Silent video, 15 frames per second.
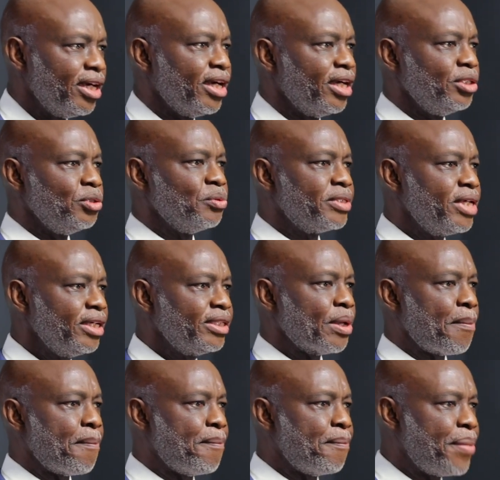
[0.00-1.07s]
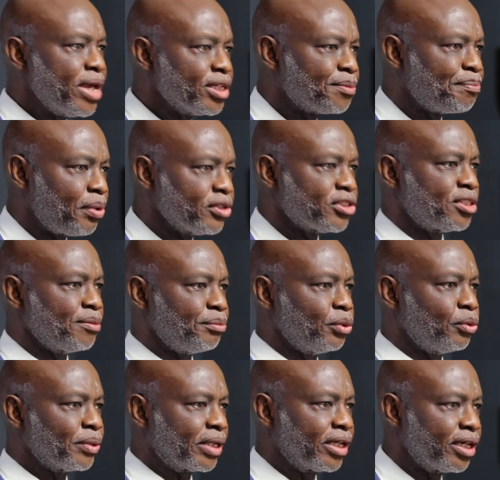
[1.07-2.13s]
and you take the best
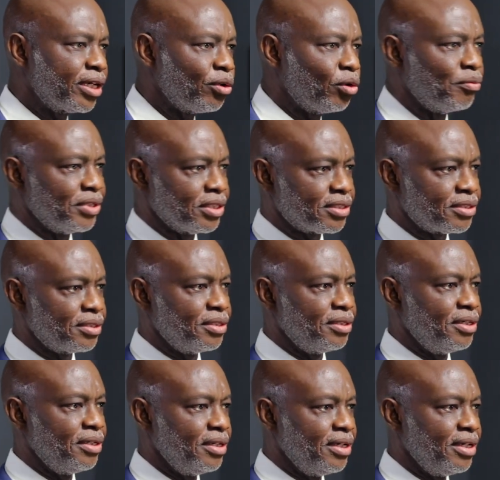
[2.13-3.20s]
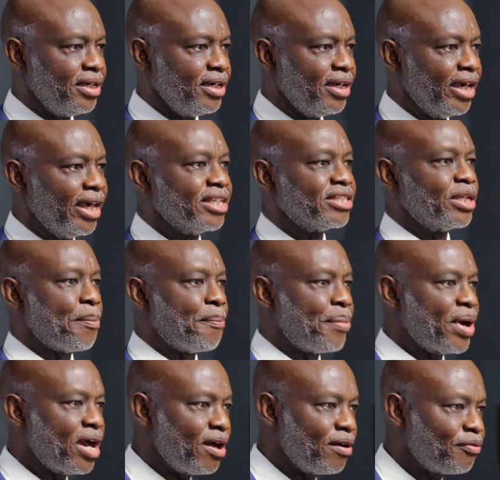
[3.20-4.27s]
possible care of it. It's the
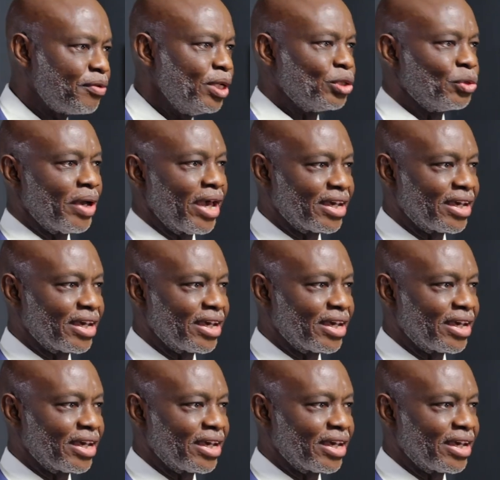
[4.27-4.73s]
path to